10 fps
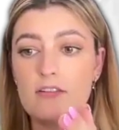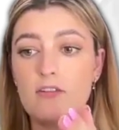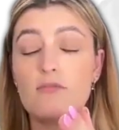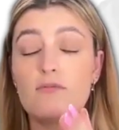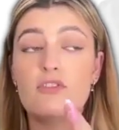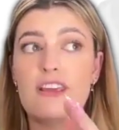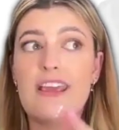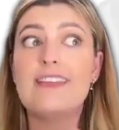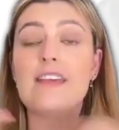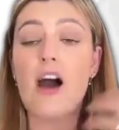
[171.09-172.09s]
sort of
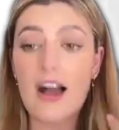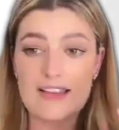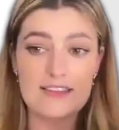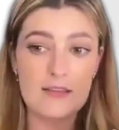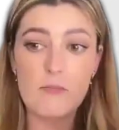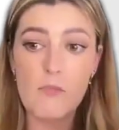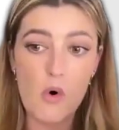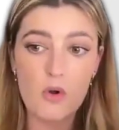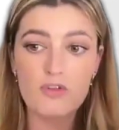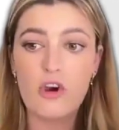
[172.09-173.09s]
to entice them
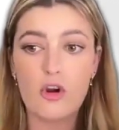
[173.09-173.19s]
more to